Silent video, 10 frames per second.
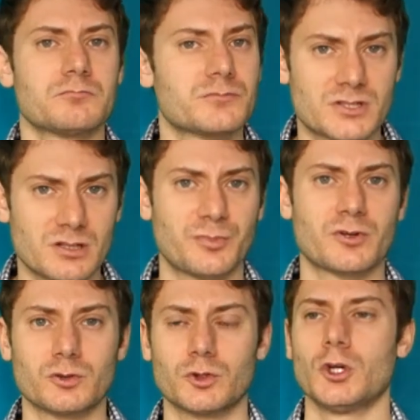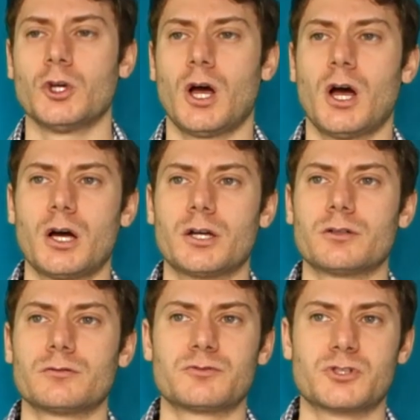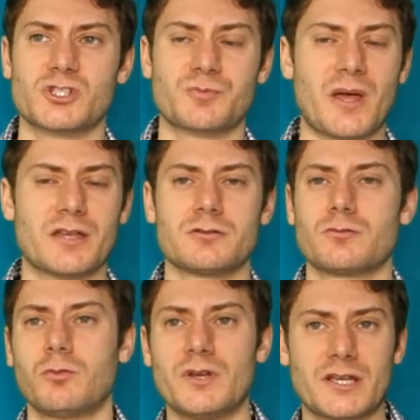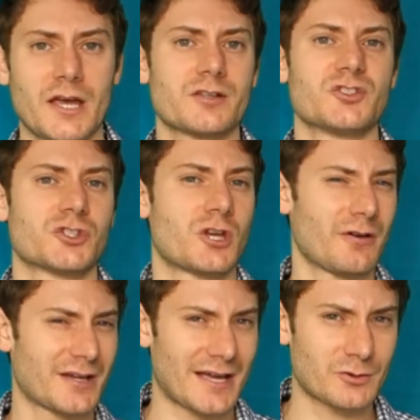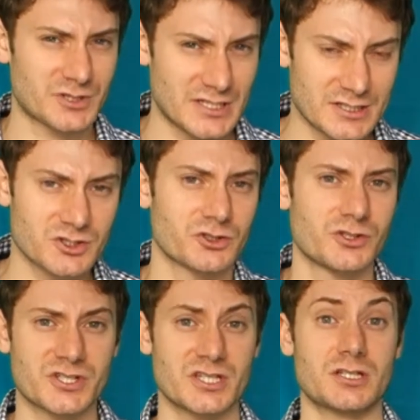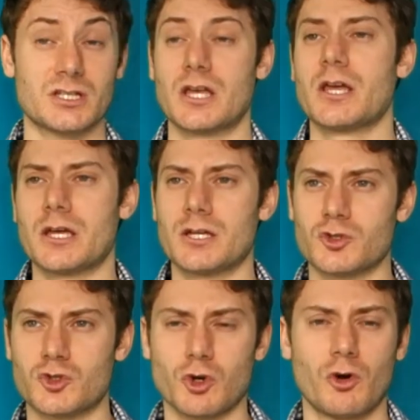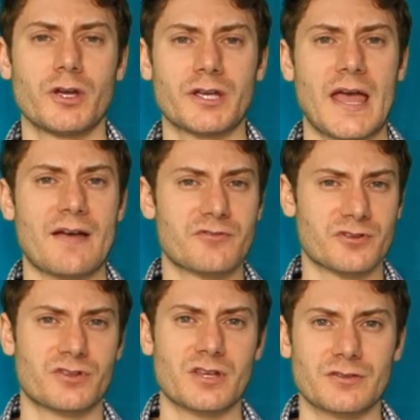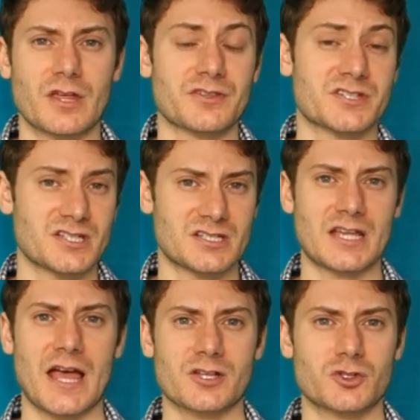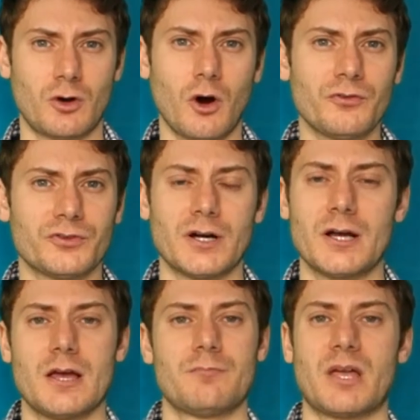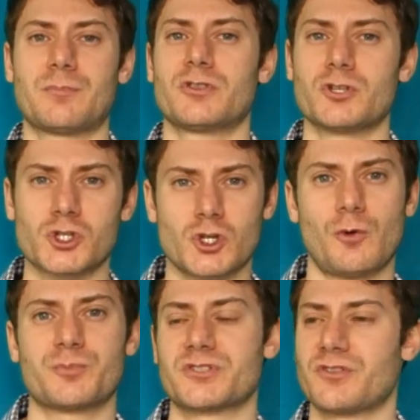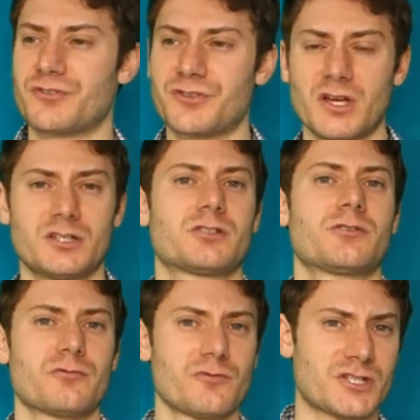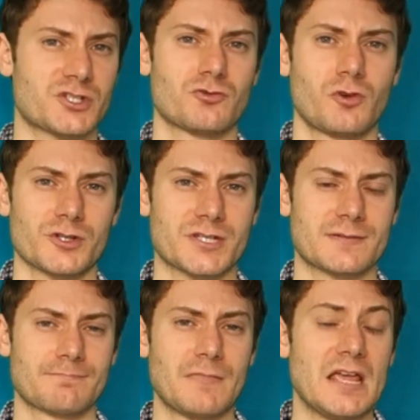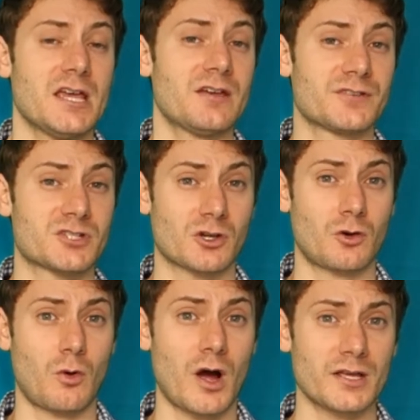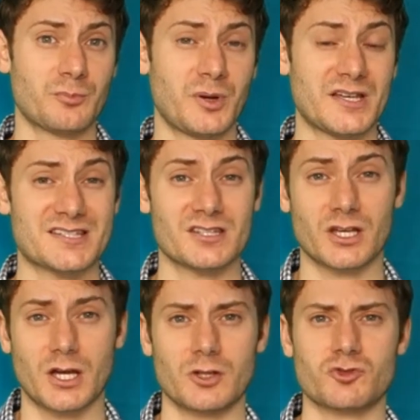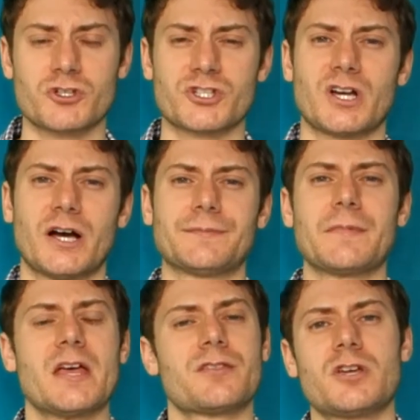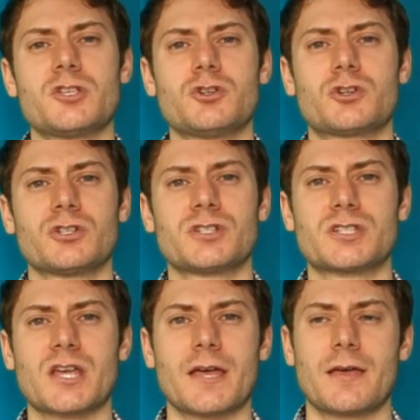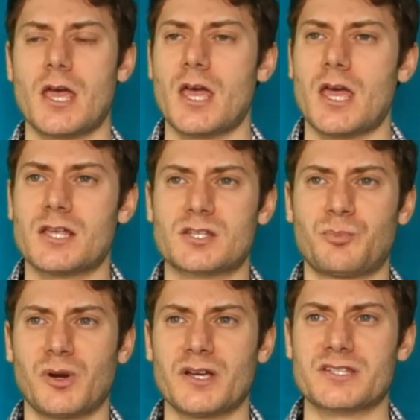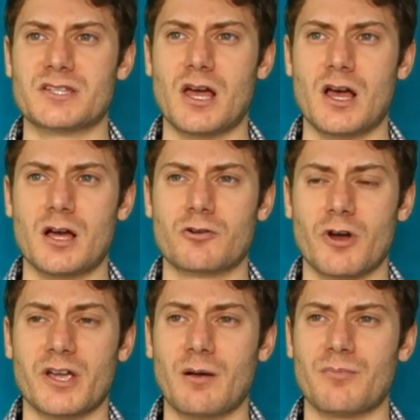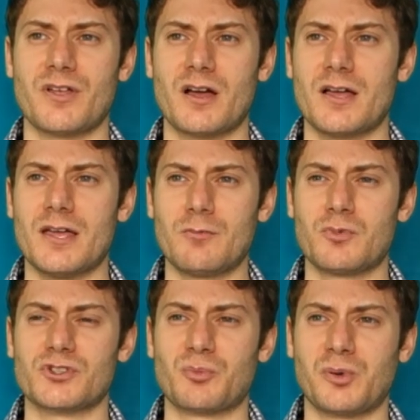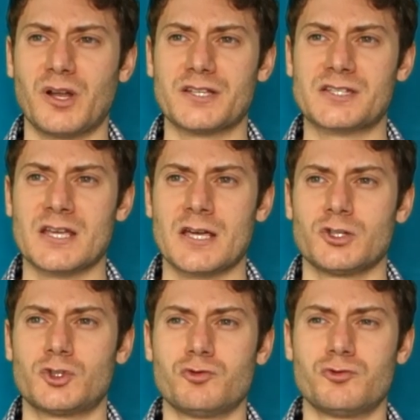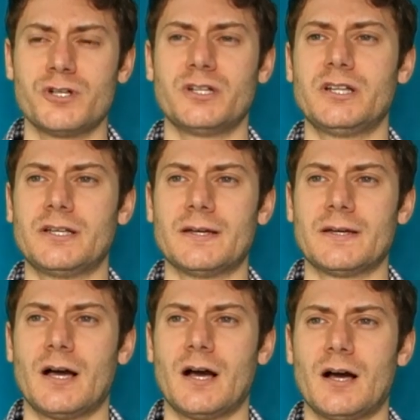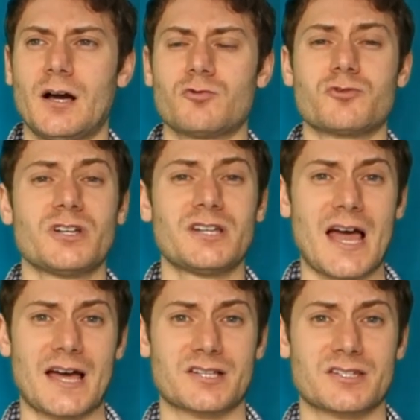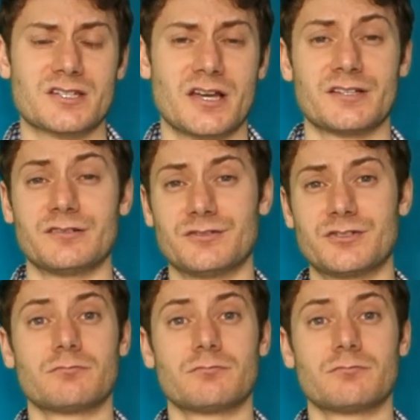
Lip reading: typical to spend weekends going out into the city, enjoying everything that the city had to offer, maybe the shops, the theatre, the restaurants. If it's a quiet place in the countryside, then you could say it's a place, growing up there, it was a place to really relax and